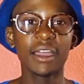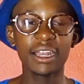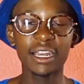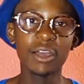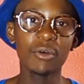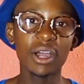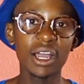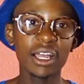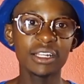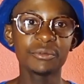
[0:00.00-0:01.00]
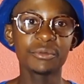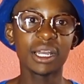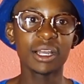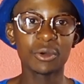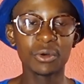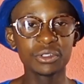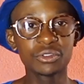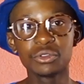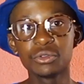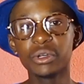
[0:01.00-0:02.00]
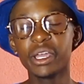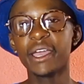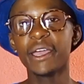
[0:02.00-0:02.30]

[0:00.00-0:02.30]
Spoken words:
Another one we are going to,